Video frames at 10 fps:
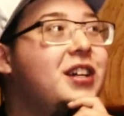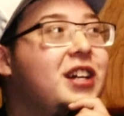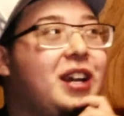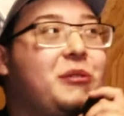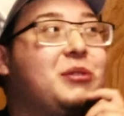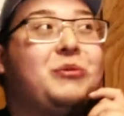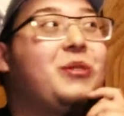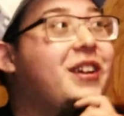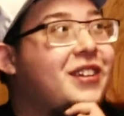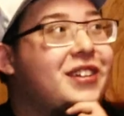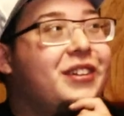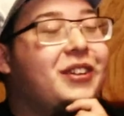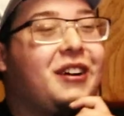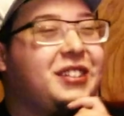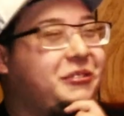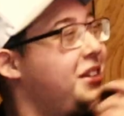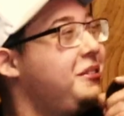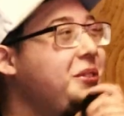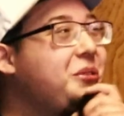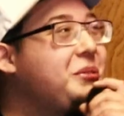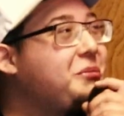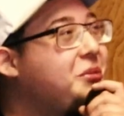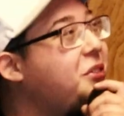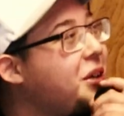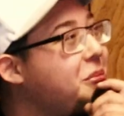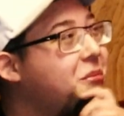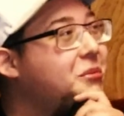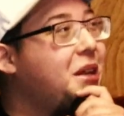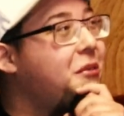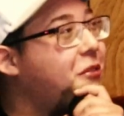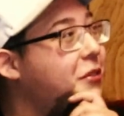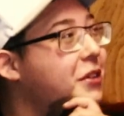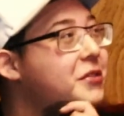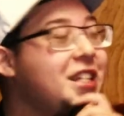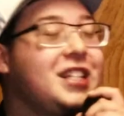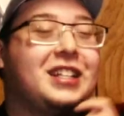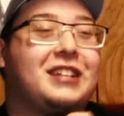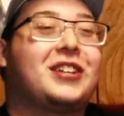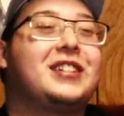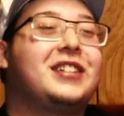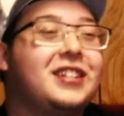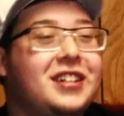Yeah. It was weird, dude. I was like, what? We really fucking been up for 15? That's crazy.